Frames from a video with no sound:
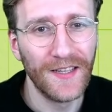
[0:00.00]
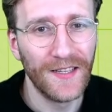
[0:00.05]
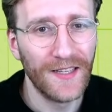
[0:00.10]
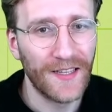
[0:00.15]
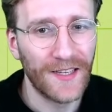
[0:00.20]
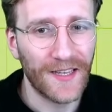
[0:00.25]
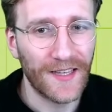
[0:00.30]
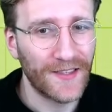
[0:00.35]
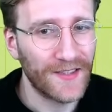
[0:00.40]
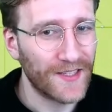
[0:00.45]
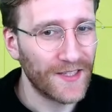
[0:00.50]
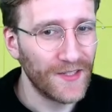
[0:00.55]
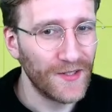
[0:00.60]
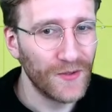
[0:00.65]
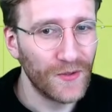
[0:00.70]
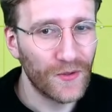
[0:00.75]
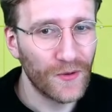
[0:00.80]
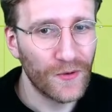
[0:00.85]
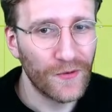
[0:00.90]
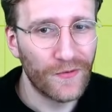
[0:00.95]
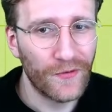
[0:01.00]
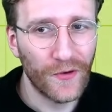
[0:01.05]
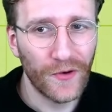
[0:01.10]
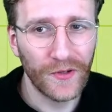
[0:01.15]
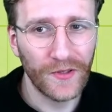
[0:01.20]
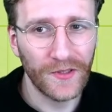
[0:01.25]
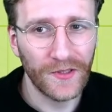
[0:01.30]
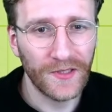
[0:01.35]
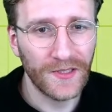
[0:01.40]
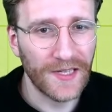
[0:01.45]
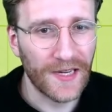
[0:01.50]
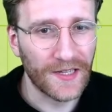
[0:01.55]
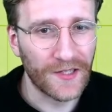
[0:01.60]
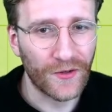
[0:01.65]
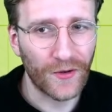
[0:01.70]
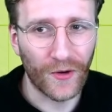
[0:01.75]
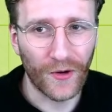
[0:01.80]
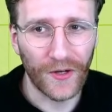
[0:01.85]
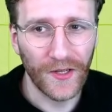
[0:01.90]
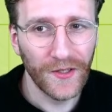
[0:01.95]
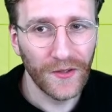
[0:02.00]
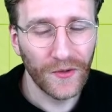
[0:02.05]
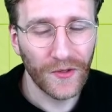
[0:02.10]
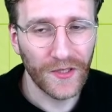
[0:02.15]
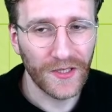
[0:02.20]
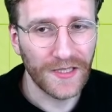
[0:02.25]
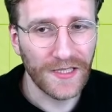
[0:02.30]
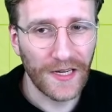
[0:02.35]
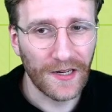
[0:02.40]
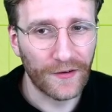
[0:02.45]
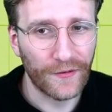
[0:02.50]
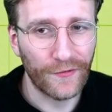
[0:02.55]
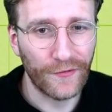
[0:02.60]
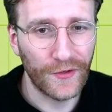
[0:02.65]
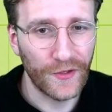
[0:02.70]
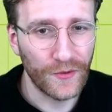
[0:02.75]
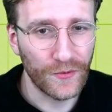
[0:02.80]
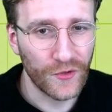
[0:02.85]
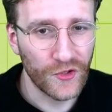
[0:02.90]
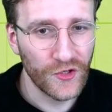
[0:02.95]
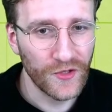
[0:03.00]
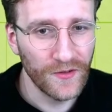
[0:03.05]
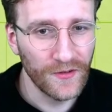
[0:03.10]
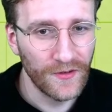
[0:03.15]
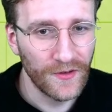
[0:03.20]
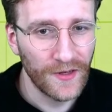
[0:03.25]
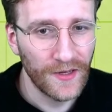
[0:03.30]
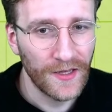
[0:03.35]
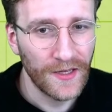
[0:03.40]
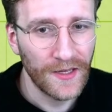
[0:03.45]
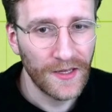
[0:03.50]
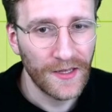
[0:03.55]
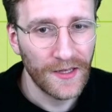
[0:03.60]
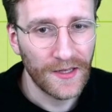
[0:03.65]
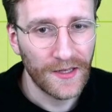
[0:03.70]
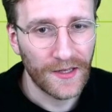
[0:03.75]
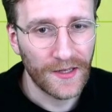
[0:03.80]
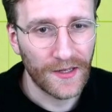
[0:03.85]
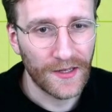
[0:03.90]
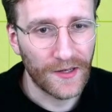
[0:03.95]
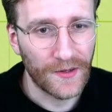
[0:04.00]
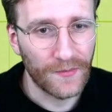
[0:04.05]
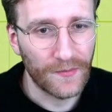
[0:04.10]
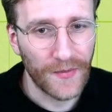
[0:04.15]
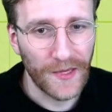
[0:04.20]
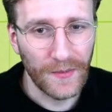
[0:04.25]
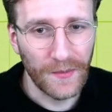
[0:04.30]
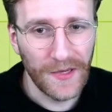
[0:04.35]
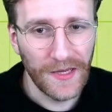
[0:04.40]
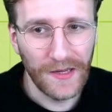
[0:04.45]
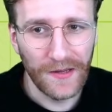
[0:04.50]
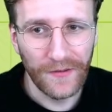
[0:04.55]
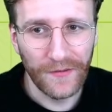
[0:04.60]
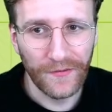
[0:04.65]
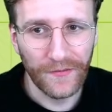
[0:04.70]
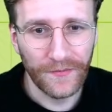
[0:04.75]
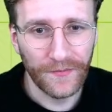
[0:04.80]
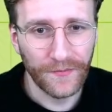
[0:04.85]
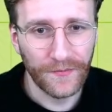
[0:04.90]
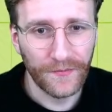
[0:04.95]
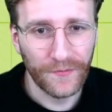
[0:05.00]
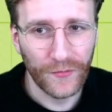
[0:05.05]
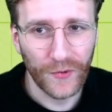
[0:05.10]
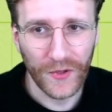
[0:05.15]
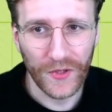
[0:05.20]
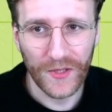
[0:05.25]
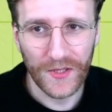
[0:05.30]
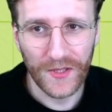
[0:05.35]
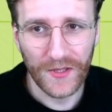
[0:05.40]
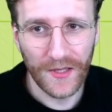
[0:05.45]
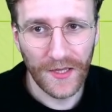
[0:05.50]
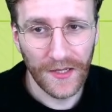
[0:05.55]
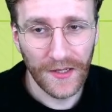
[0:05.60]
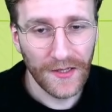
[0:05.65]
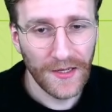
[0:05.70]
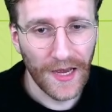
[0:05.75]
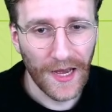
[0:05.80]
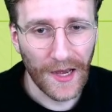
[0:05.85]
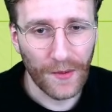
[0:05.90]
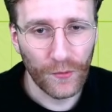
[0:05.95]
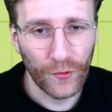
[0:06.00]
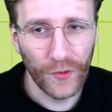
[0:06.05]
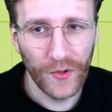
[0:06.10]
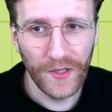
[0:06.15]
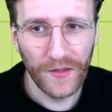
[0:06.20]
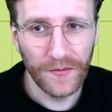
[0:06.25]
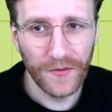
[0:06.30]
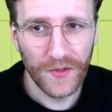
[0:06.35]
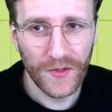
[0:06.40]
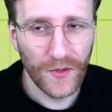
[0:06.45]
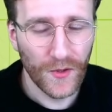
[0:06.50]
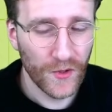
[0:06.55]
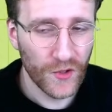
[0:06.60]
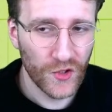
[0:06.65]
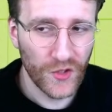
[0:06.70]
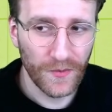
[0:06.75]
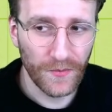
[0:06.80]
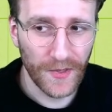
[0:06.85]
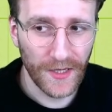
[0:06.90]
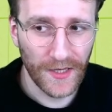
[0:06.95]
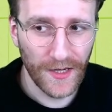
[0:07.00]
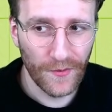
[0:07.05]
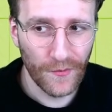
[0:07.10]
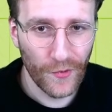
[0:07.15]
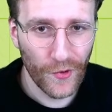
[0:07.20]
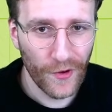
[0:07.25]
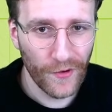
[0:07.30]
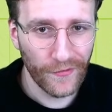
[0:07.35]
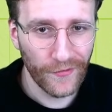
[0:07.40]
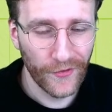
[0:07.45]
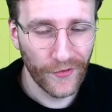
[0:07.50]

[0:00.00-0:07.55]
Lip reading: and then you go for a Dark Calling or a Dark Fusion. Maybe even with Hidden Armory, search the Megamorph.